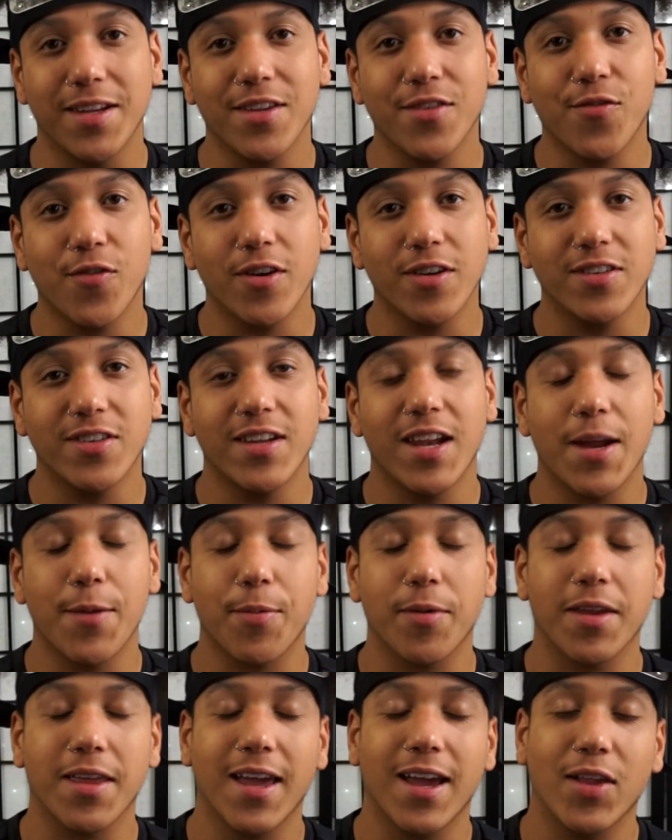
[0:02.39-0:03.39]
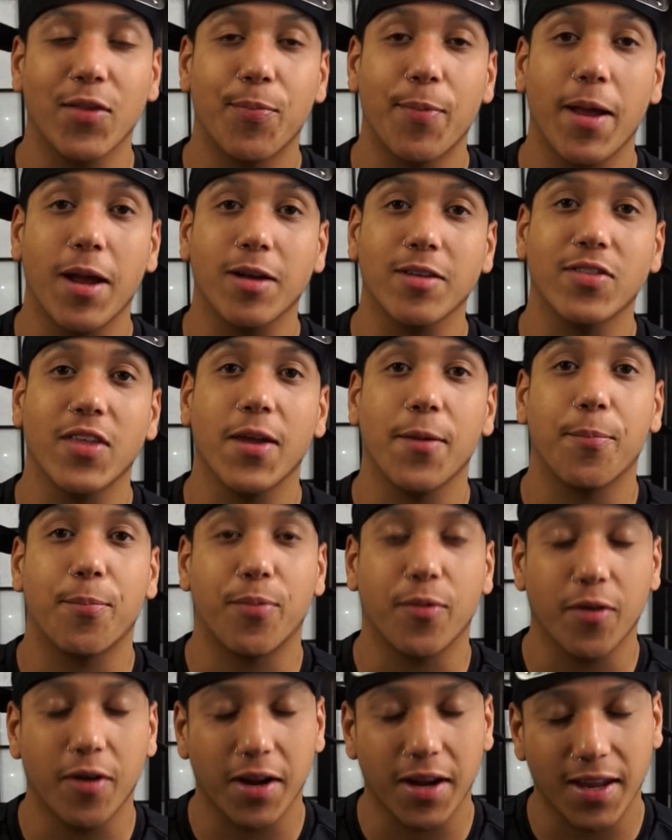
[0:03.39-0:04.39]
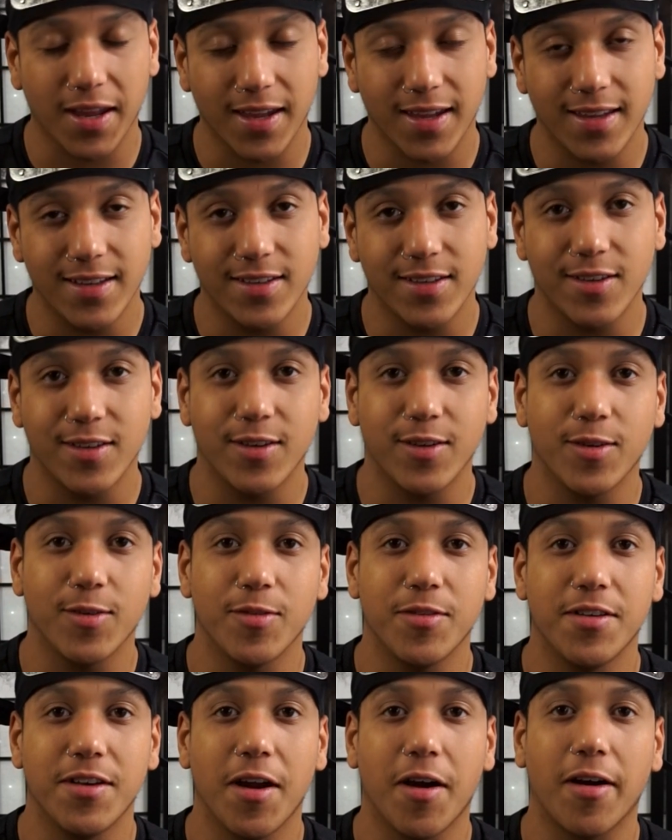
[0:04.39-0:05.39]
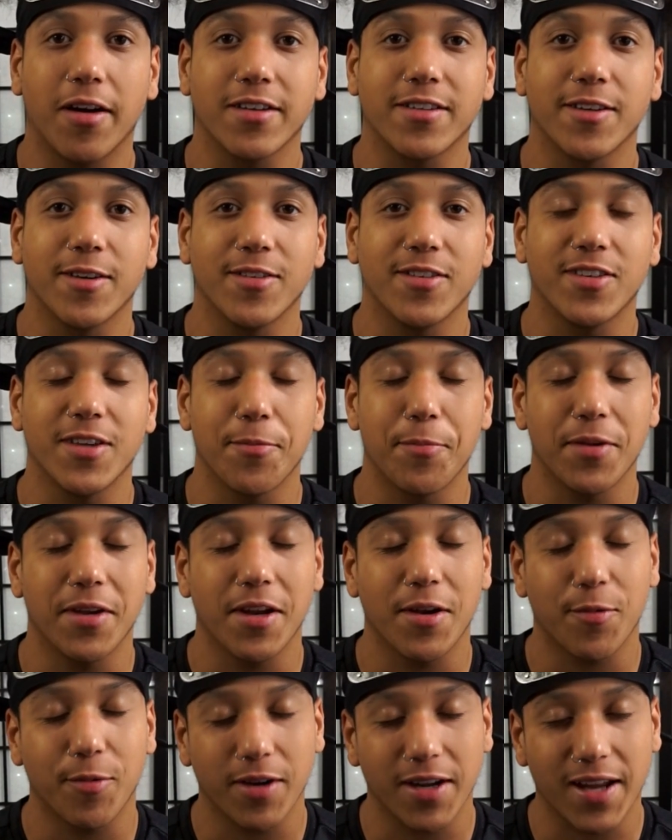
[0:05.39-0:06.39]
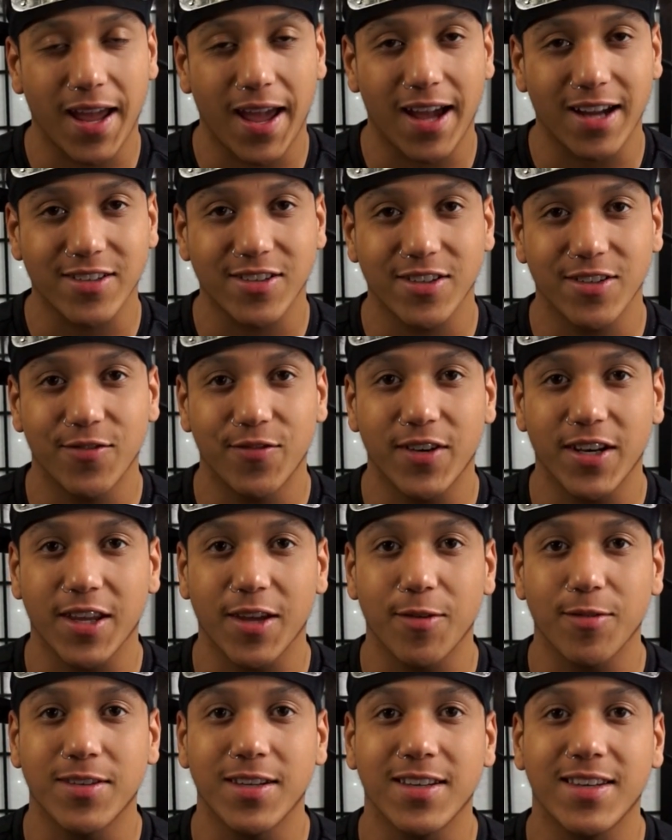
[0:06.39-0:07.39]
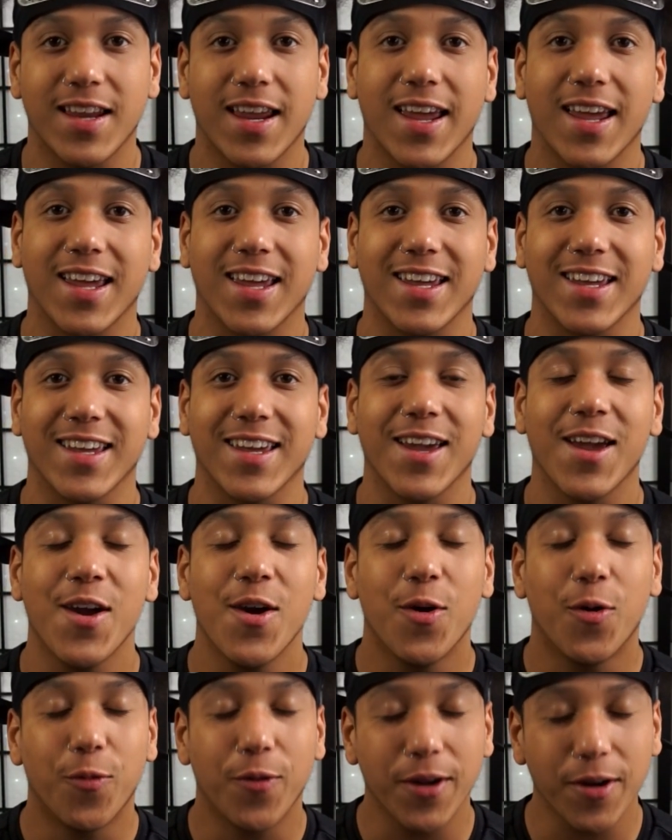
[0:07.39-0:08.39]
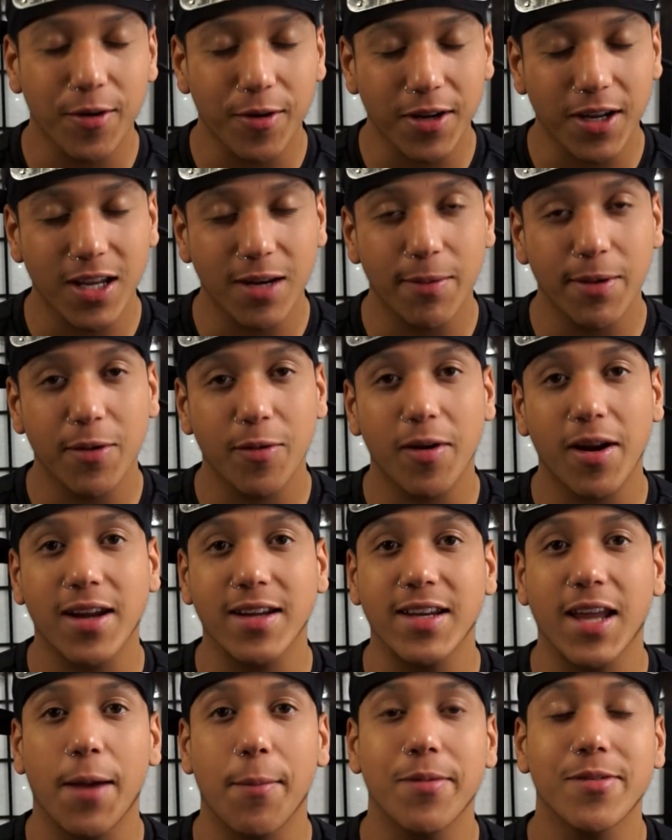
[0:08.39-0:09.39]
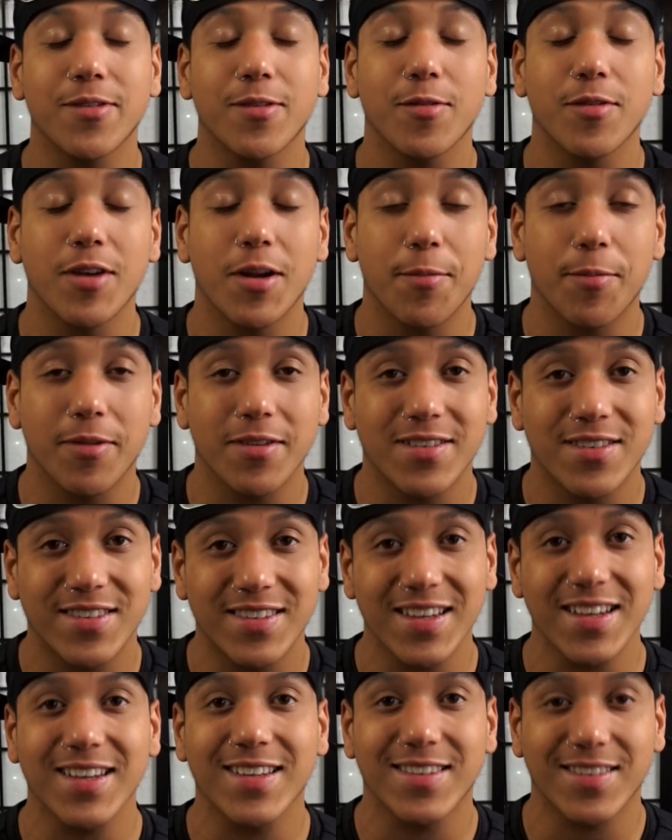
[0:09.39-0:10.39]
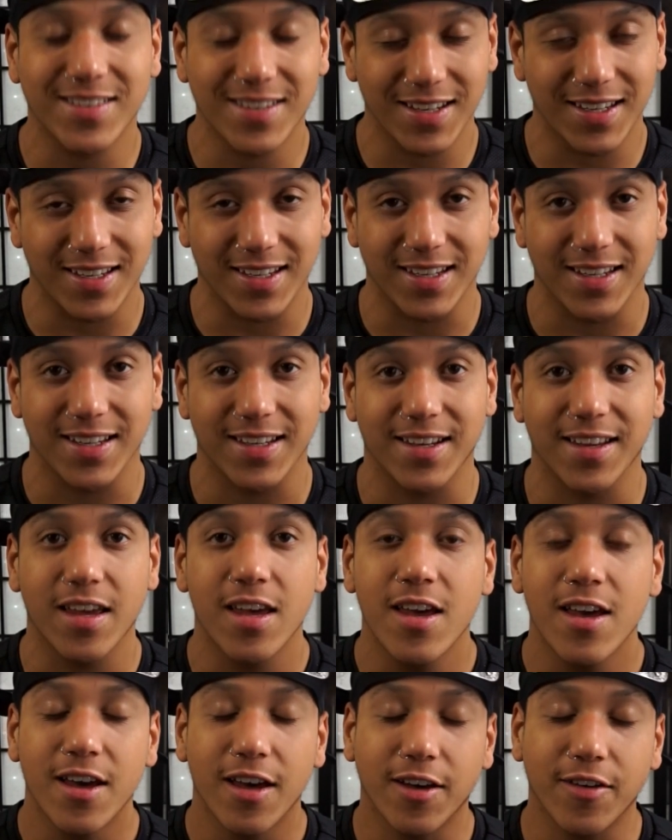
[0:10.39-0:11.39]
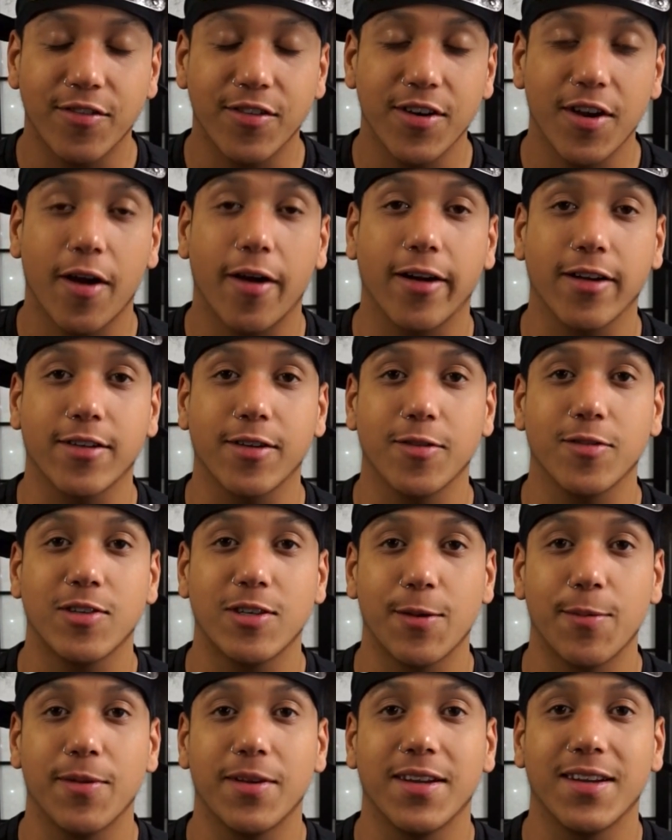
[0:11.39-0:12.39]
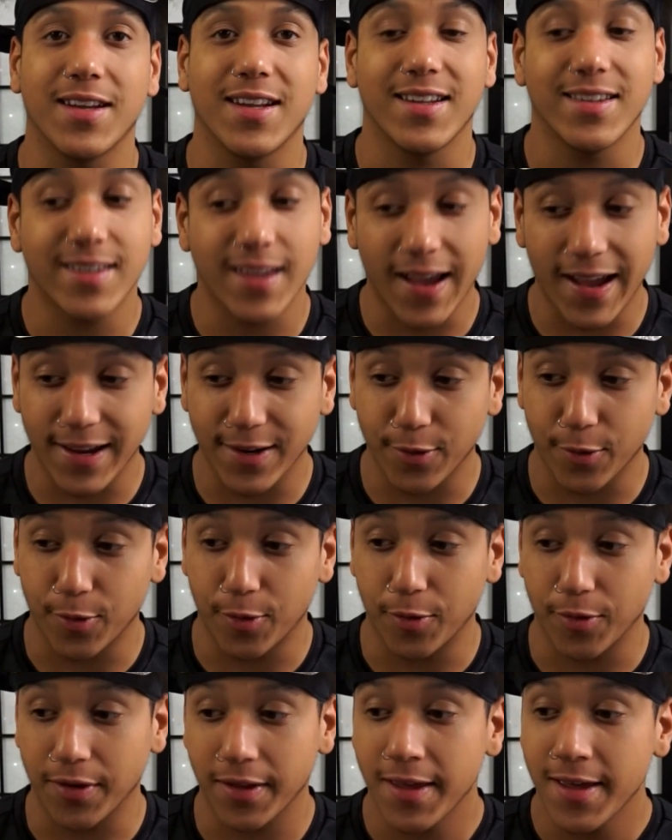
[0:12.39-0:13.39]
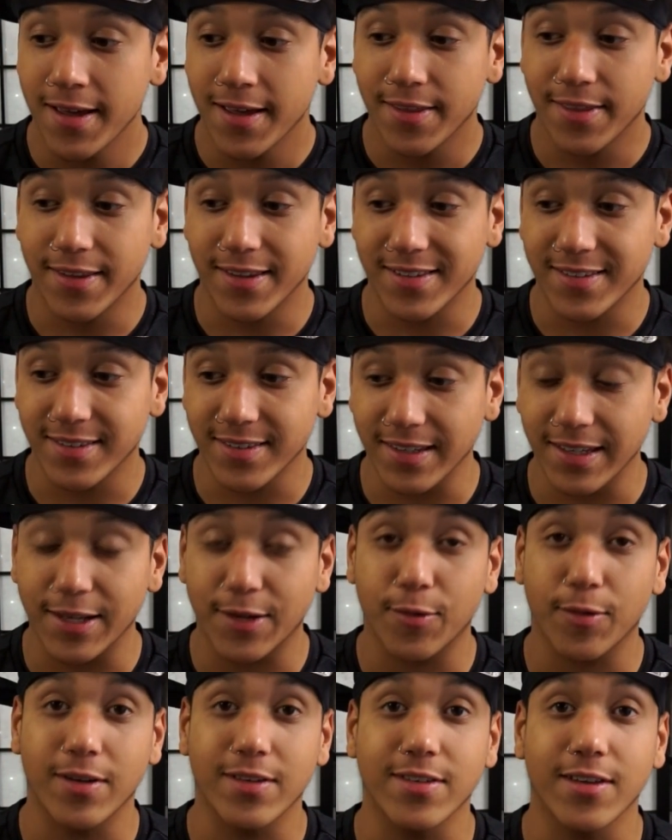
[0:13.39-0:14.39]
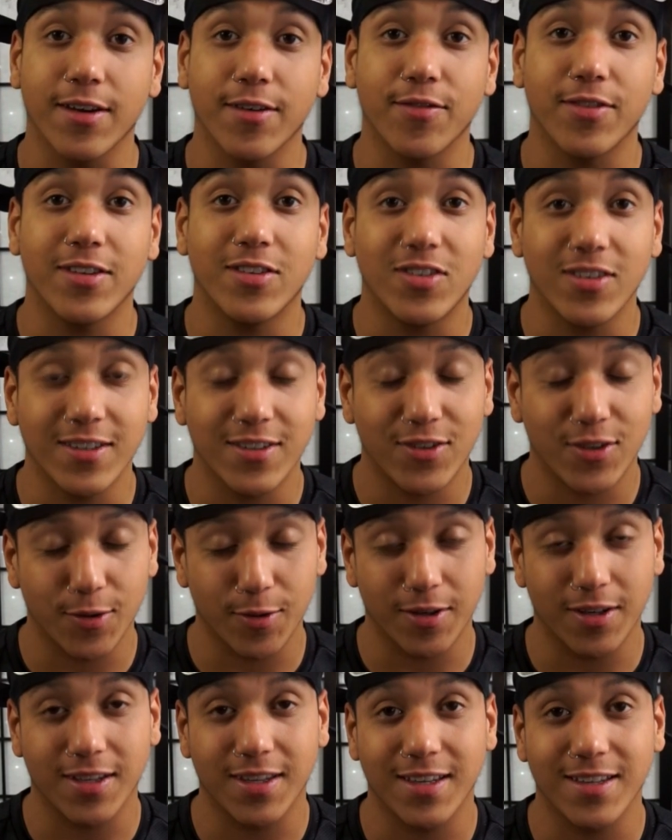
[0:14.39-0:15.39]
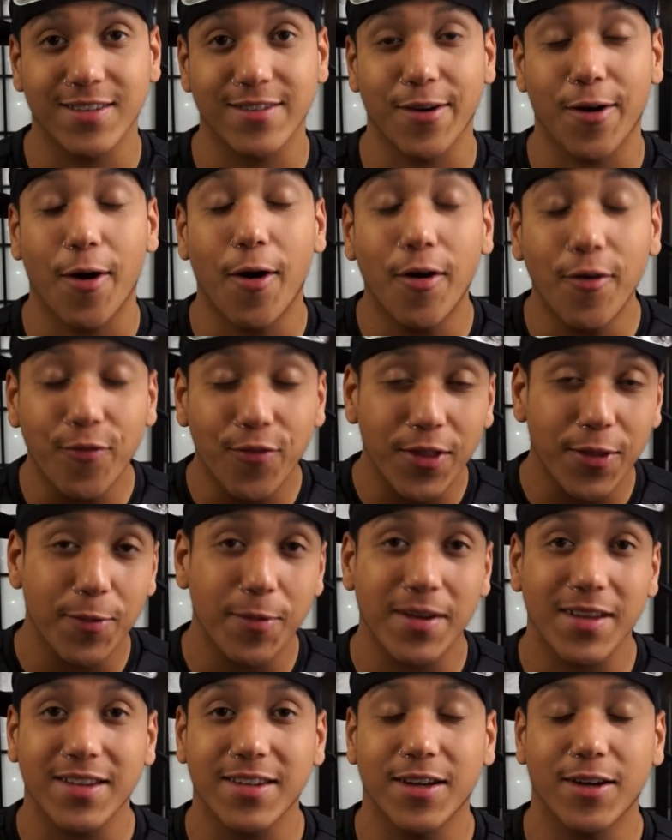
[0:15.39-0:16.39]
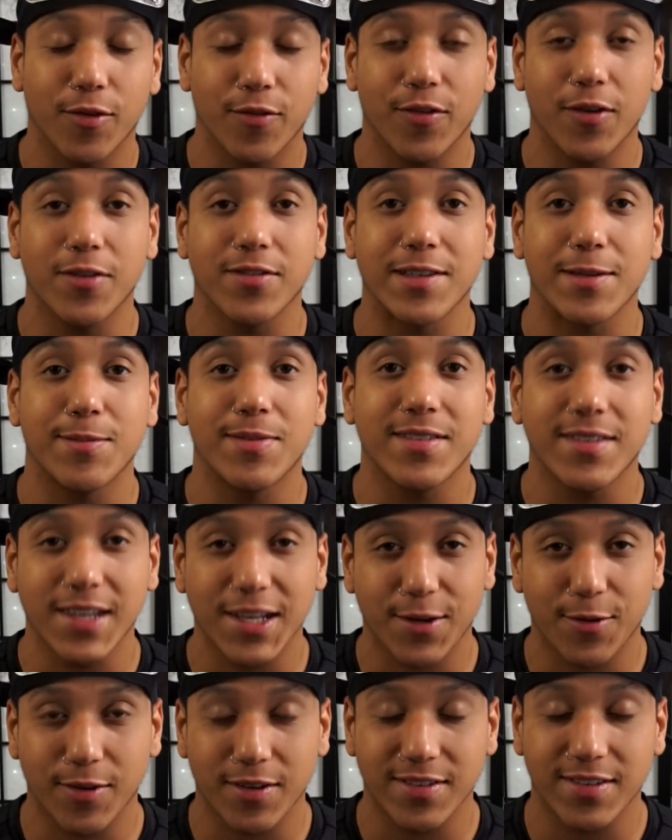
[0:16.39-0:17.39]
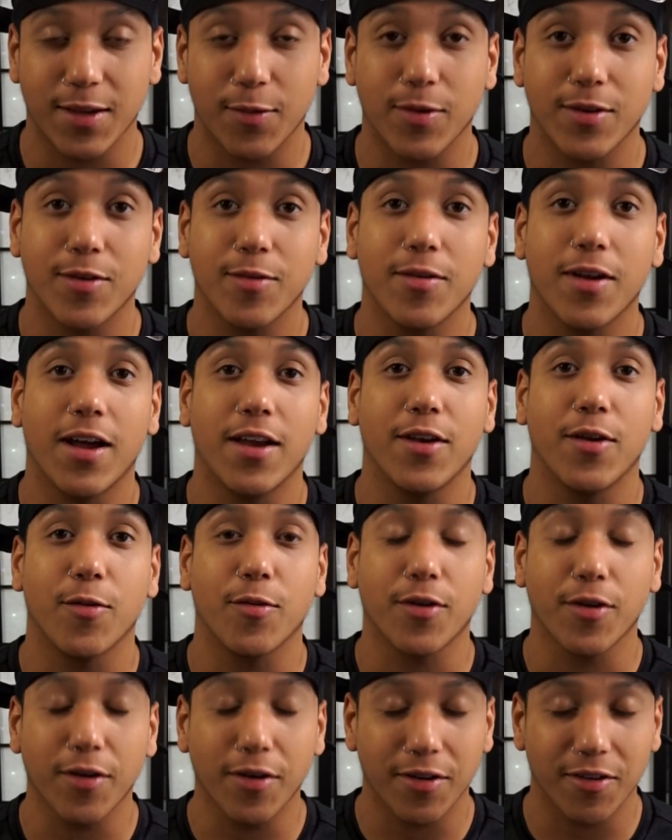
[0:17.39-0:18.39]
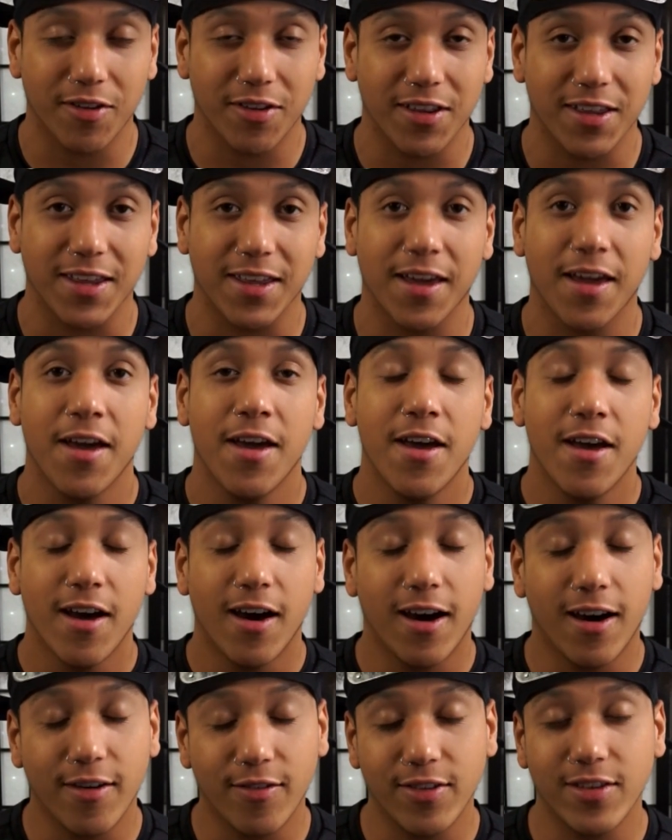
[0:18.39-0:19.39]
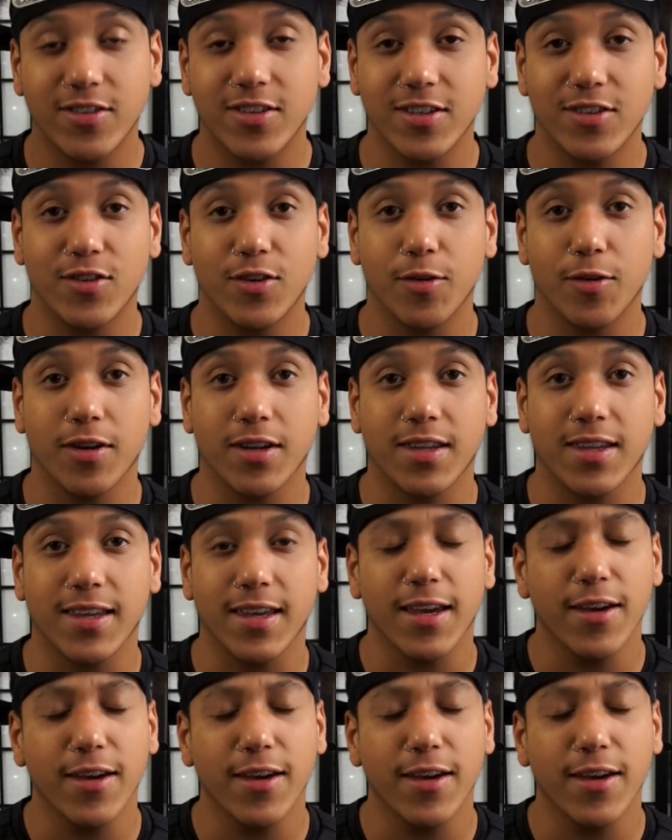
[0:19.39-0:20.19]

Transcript: It's Verticy today bringing you guys back with a brand new Naruto Shippuden reaction video. Today, we are going to be ranking episode number 16 of Naruto Shippuden entitled The Secrets of the Jinchuriki. So hopefully we get to reveal some secrets that we do not know currently of the Jinchuriki.